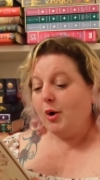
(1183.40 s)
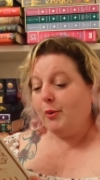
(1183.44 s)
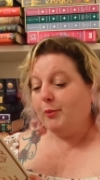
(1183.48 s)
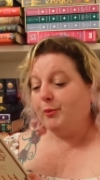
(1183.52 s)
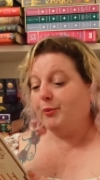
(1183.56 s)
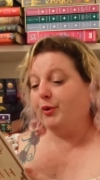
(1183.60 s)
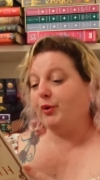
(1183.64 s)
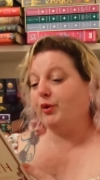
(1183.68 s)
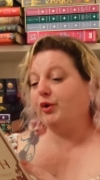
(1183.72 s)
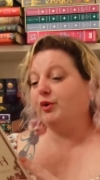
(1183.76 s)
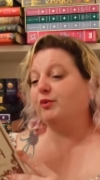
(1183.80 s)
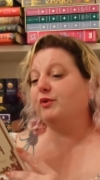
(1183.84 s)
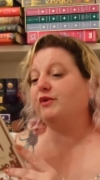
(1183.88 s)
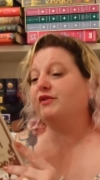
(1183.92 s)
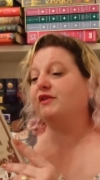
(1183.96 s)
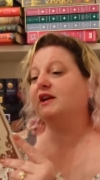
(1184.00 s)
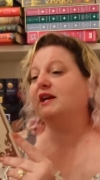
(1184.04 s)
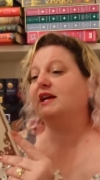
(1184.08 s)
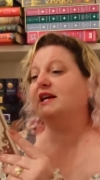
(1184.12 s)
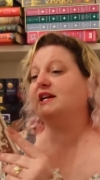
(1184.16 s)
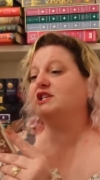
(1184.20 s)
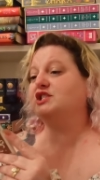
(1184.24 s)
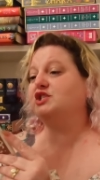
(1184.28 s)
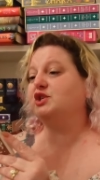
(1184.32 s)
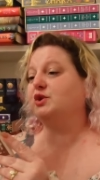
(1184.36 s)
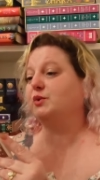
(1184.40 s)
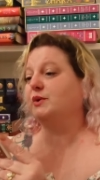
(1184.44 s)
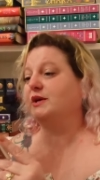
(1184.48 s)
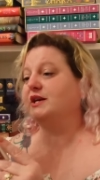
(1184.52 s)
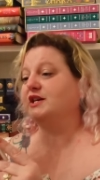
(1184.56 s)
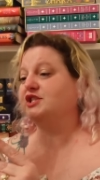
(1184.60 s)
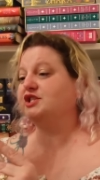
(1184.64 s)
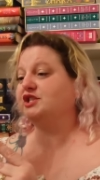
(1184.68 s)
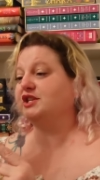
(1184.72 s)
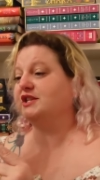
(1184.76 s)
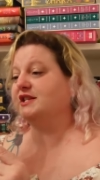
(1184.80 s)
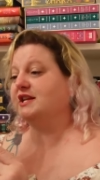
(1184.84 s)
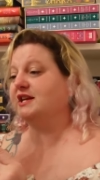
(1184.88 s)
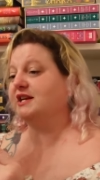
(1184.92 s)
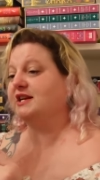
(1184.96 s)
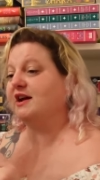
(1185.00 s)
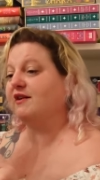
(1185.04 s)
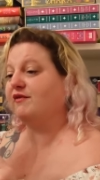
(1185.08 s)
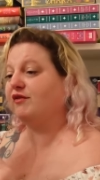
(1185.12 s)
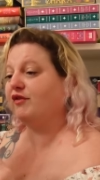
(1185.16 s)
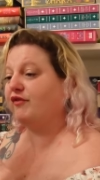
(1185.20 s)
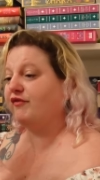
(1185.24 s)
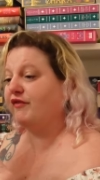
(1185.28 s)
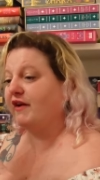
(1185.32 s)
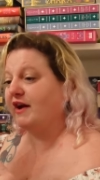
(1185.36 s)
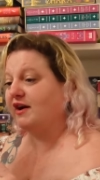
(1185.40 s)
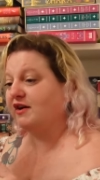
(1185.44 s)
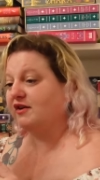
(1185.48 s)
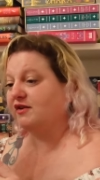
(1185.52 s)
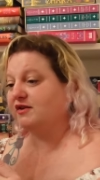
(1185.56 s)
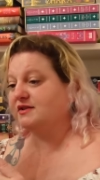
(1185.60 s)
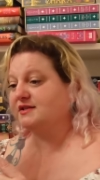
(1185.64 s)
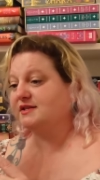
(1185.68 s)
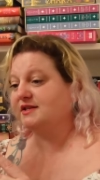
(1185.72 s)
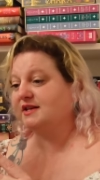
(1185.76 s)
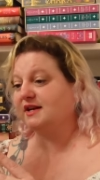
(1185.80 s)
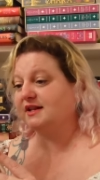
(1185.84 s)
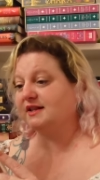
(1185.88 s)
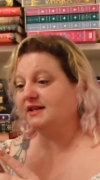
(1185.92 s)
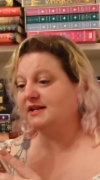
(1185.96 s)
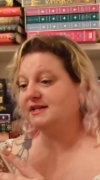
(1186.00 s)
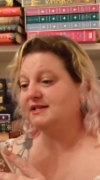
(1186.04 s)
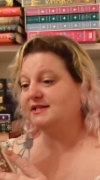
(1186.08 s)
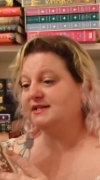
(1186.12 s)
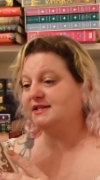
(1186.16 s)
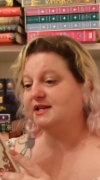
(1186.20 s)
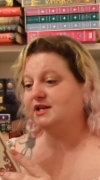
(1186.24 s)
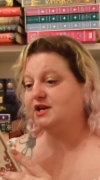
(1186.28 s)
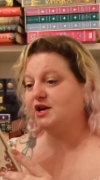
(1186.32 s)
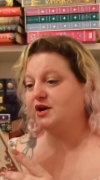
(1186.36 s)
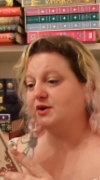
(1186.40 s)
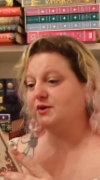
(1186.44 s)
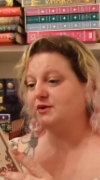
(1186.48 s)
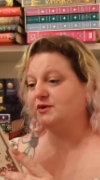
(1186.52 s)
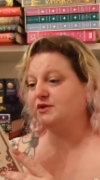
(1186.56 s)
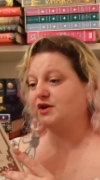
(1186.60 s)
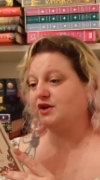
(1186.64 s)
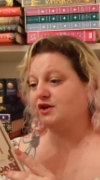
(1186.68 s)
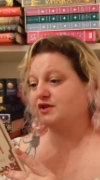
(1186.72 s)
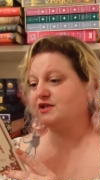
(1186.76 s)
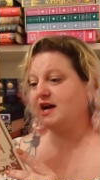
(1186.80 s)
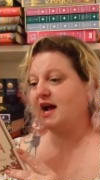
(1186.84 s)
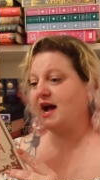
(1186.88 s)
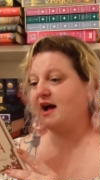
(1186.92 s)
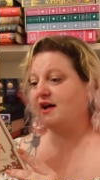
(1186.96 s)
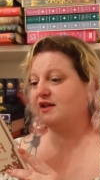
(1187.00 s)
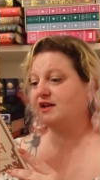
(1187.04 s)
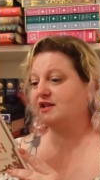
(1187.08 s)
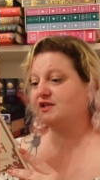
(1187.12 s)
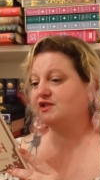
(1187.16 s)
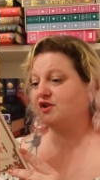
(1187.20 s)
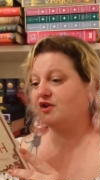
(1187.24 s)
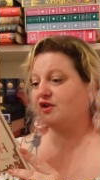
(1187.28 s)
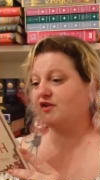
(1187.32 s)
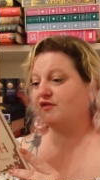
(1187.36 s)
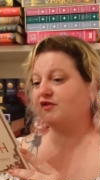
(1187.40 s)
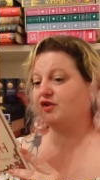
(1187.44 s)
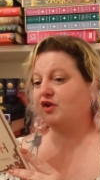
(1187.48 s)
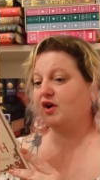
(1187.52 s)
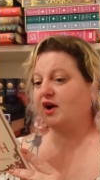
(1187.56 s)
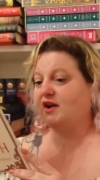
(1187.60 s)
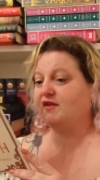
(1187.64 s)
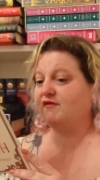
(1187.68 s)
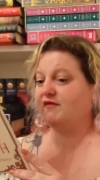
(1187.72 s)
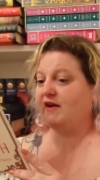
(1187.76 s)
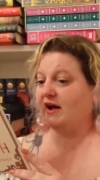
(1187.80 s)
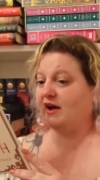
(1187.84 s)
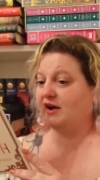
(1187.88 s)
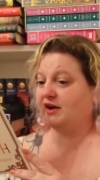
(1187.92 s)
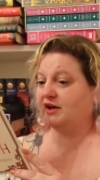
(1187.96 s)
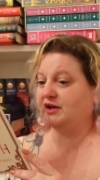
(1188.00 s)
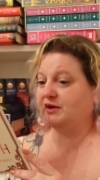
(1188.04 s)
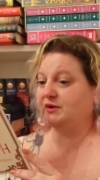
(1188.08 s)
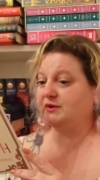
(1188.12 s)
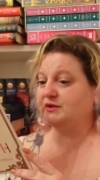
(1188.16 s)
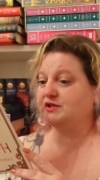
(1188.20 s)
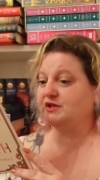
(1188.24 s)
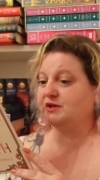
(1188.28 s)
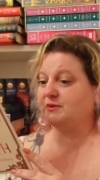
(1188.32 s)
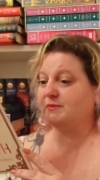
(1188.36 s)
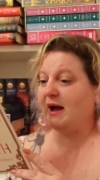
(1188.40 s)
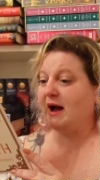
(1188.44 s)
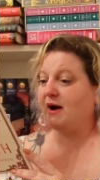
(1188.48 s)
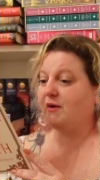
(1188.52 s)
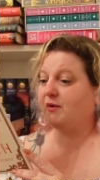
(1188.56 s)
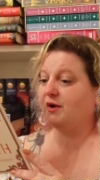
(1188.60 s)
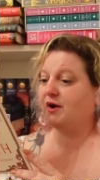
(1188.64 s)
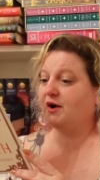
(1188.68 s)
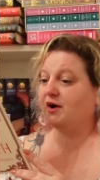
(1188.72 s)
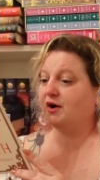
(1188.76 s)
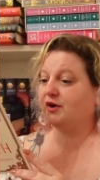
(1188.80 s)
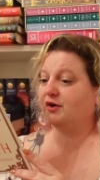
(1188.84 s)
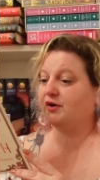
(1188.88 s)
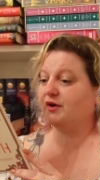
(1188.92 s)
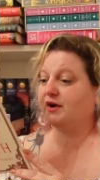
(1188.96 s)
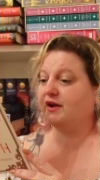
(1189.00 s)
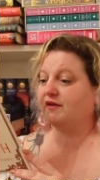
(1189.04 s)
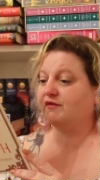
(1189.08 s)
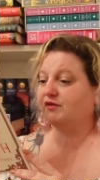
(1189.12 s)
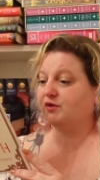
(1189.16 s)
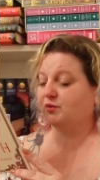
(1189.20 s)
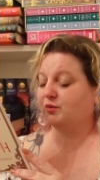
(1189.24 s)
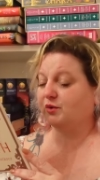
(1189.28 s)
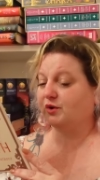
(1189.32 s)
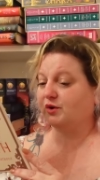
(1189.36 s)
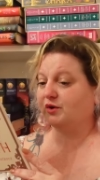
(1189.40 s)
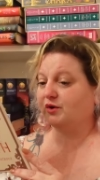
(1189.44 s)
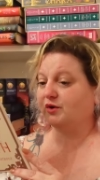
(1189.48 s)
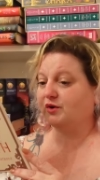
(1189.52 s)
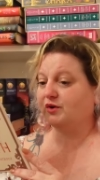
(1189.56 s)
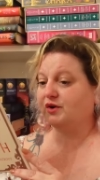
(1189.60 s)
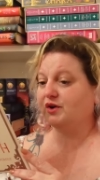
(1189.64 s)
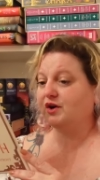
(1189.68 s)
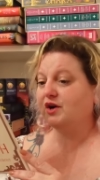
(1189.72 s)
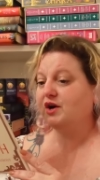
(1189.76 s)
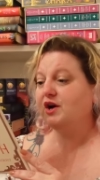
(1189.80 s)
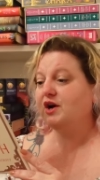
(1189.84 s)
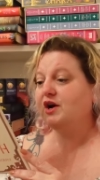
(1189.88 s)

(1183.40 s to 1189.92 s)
Born with an intuition that never fails, Calista knows her talents are of great value to the power hungry of the world.